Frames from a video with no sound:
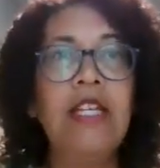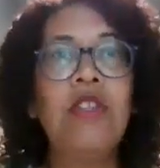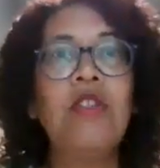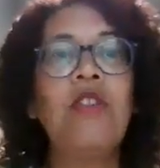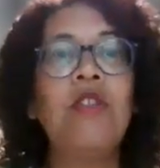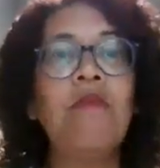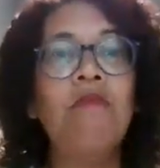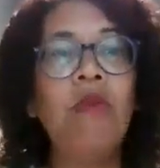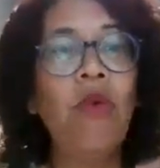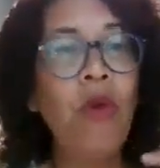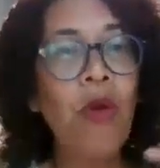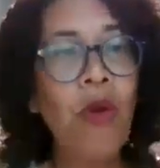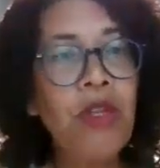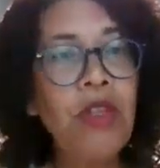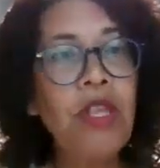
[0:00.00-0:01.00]
So the
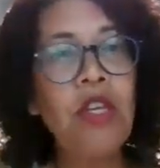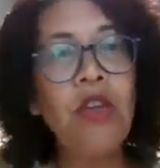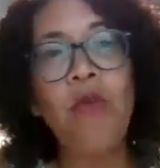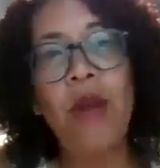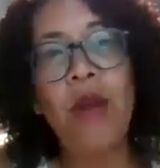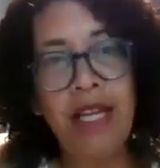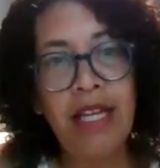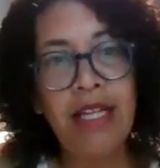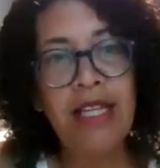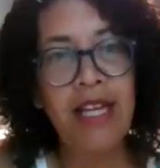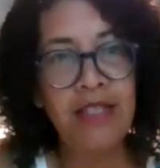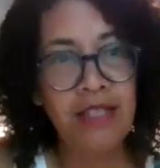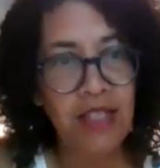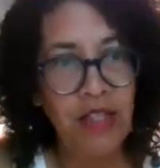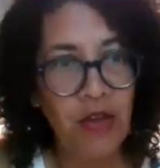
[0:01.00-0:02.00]
more that you
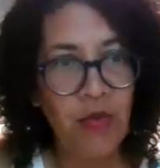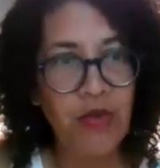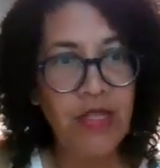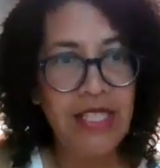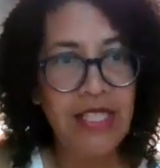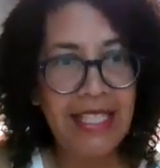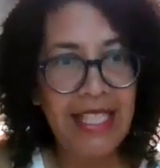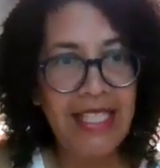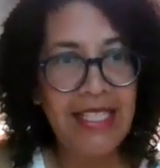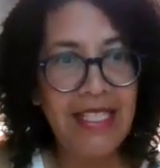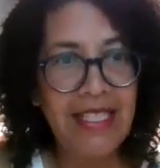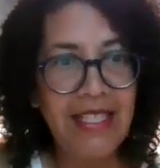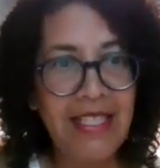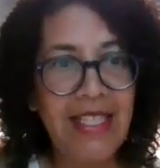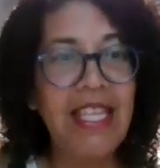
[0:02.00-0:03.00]
recognize that you're resilient,